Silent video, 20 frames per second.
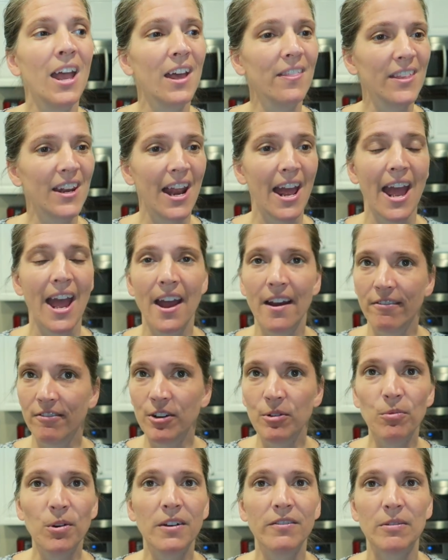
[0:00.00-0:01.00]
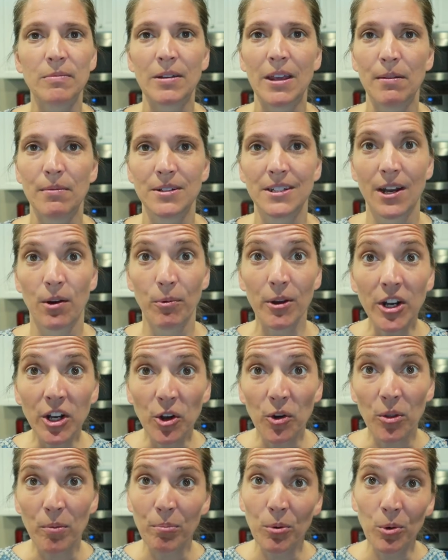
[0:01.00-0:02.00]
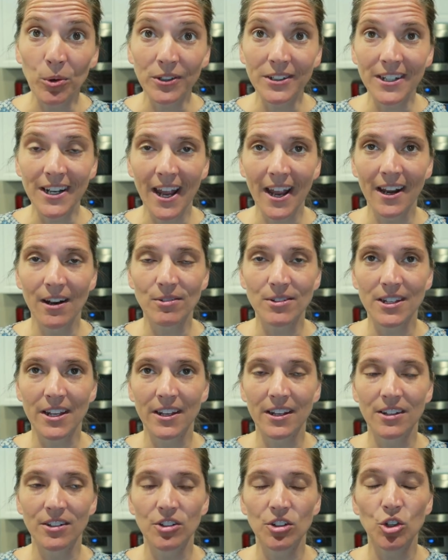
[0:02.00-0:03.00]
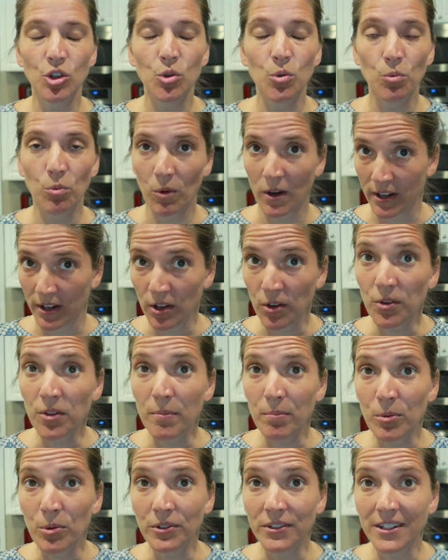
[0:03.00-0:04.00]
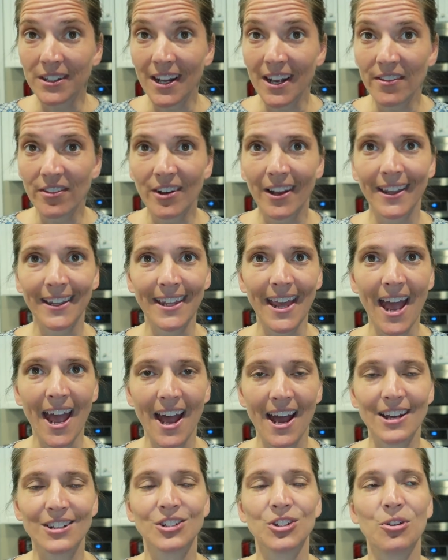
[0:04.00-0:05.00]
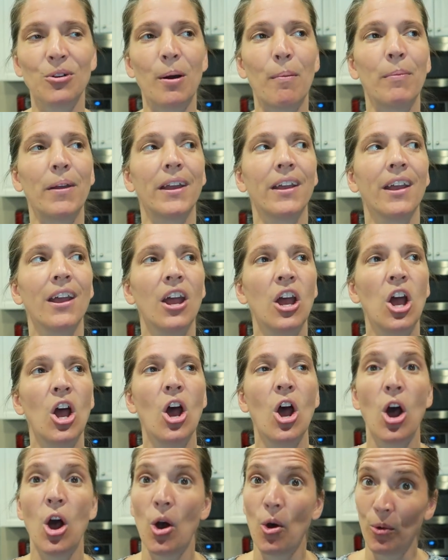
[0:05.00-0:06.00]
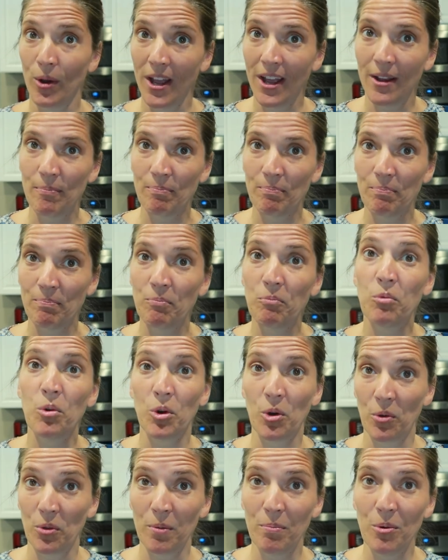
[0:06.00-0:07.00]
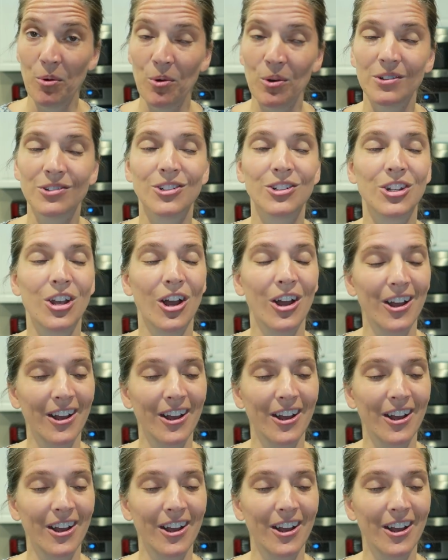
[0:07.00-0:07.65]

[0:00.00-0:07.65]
And then every one of them came to me, are we gonna go to the pool today? And I was like, you wanna go to the pool today? And they're like, yeah. So I'm like, okay, we'll go to the pools.